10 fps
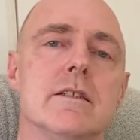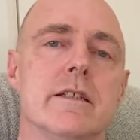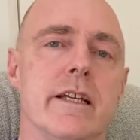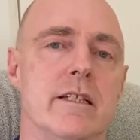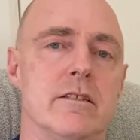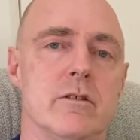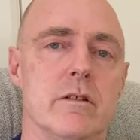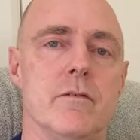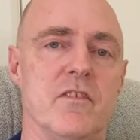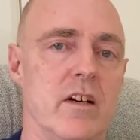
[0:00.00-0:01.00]
into
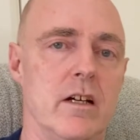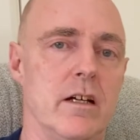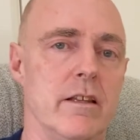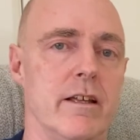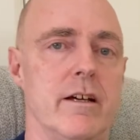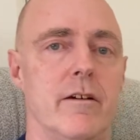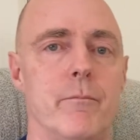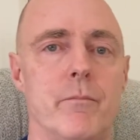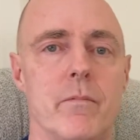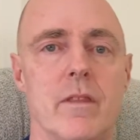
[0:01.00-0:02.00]
it further,
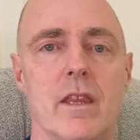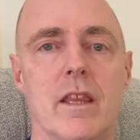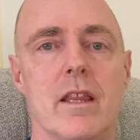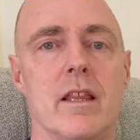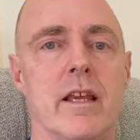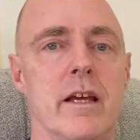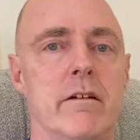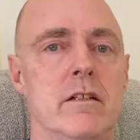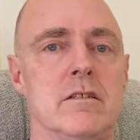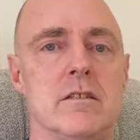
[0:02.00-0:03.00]
how
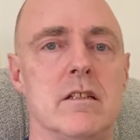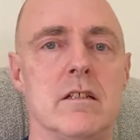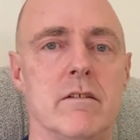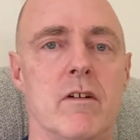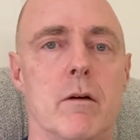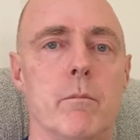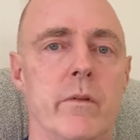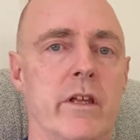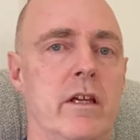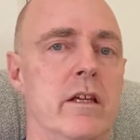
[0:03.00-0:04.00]
you just kind of up
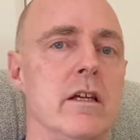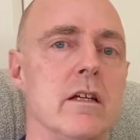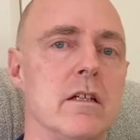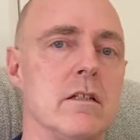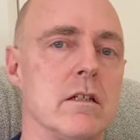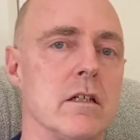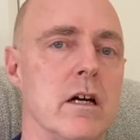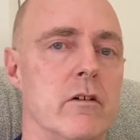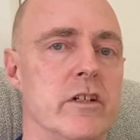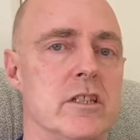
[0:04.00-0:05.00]
the kind of
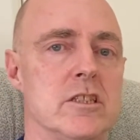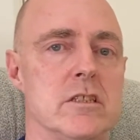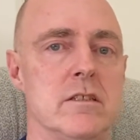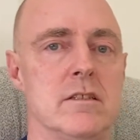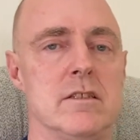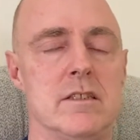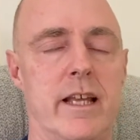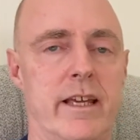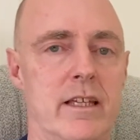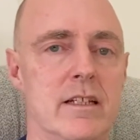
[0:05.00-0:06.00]
coercion
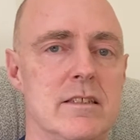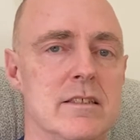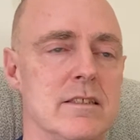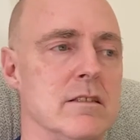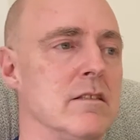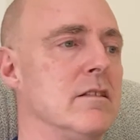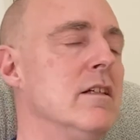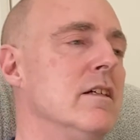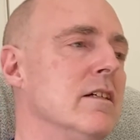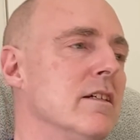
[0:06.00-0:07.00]
stakes. And
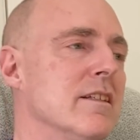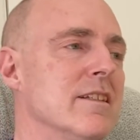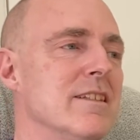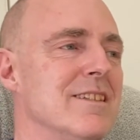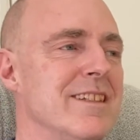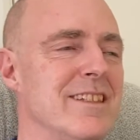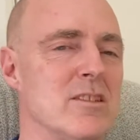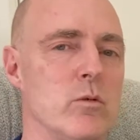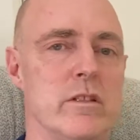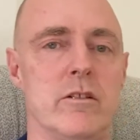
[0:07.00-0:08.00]
it's
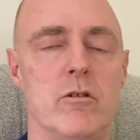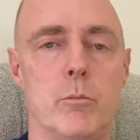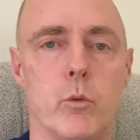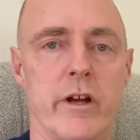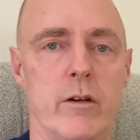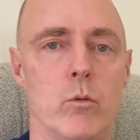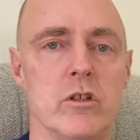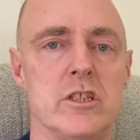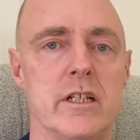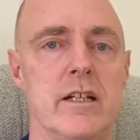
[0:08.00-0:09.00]
all to do with
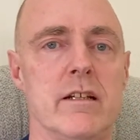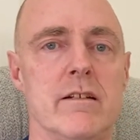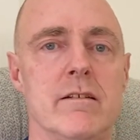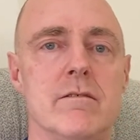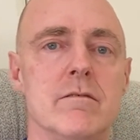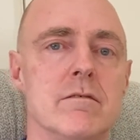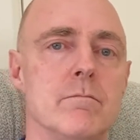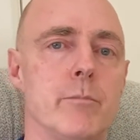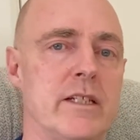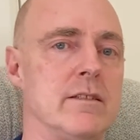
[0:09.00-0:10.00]
brainwashing and
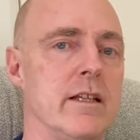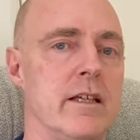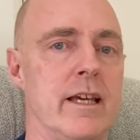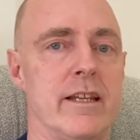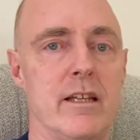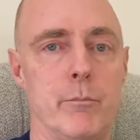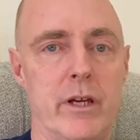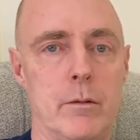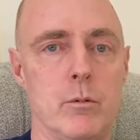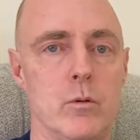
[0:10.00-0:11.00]
basically getting
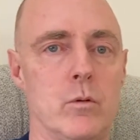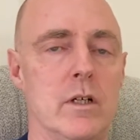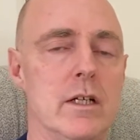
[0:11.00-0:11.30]
people